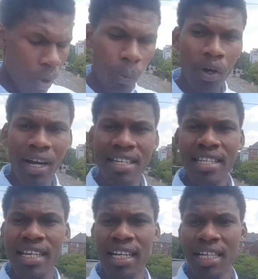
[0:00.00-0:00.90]
We're gonna
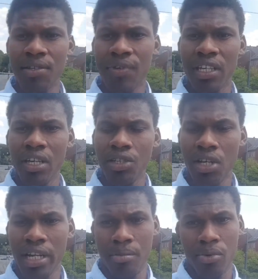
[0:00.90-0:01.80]
see the
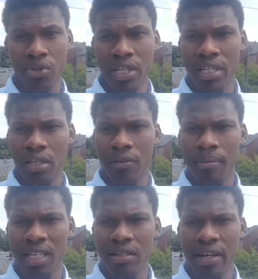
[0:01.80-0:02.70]
classification and processing of
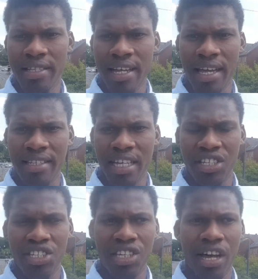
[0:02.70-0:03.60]
material science and
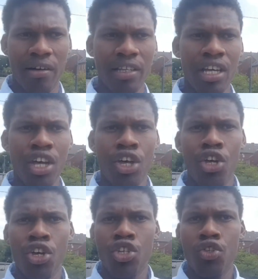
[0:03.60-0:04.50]
engineering.
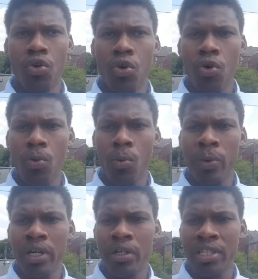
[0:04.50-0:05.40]
So
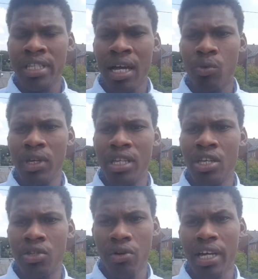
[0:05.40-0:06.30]
we start with the
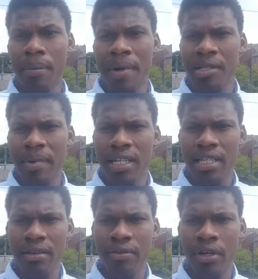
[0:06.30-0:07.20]
historical
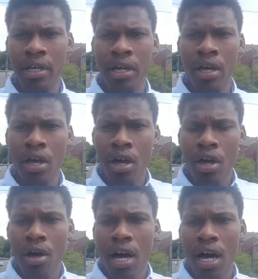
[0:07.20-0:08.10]
perspective.
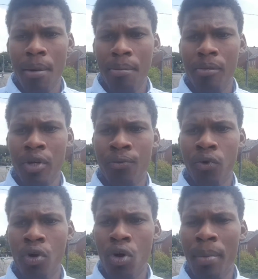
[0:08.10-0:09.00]

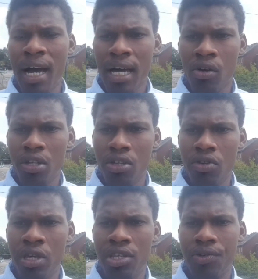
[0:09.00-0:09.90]
If we go back according
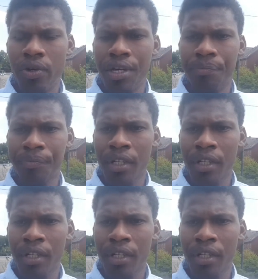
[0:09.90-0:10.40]
to history,